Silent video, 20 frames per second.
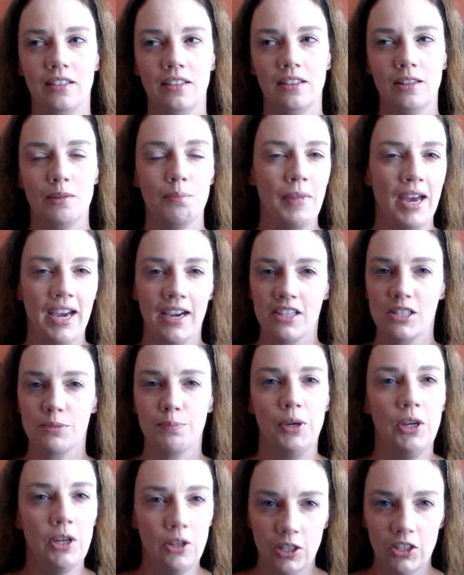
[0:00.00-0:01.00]
the Max
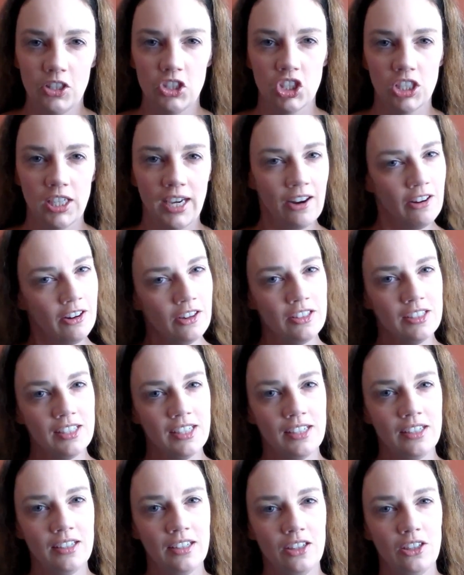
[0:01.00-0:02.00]
Perlich
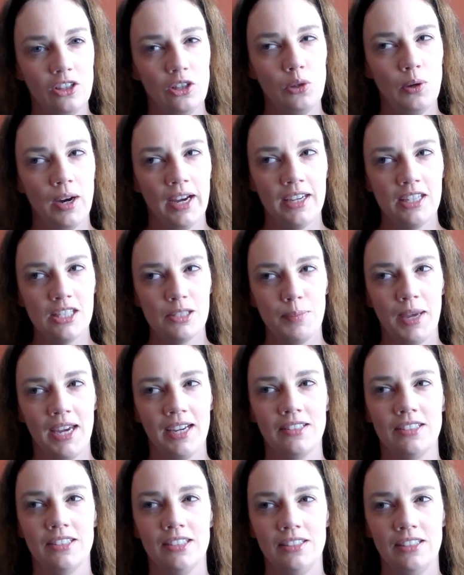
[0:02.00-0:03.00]
character who I
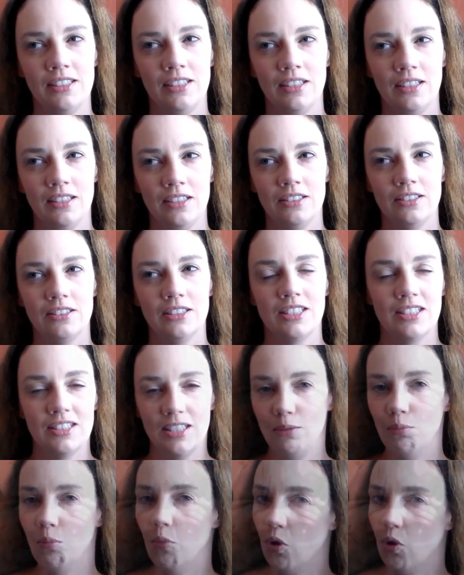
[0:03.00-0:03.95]
expected to see